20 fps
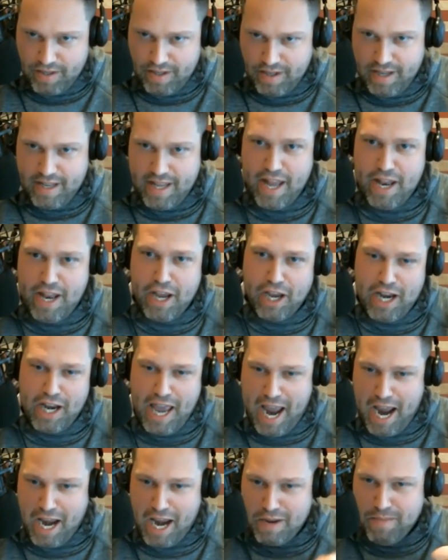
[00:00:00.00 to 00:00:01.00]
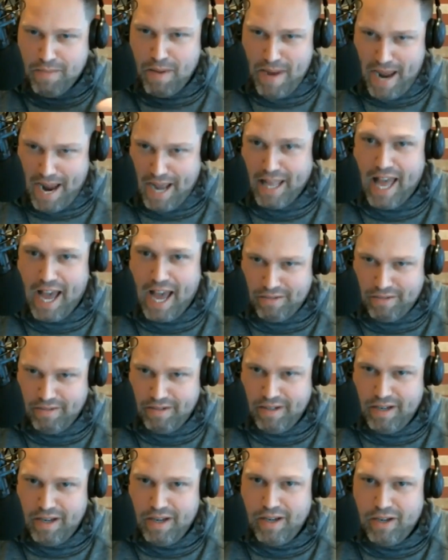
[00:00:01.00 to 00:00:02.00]
Then they're going to hand them a bailout.
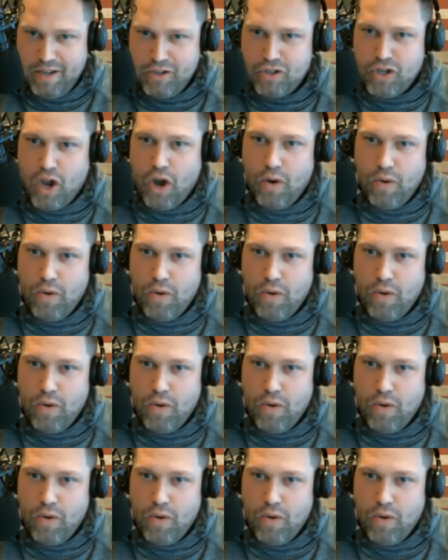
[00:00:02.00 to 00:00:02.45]
So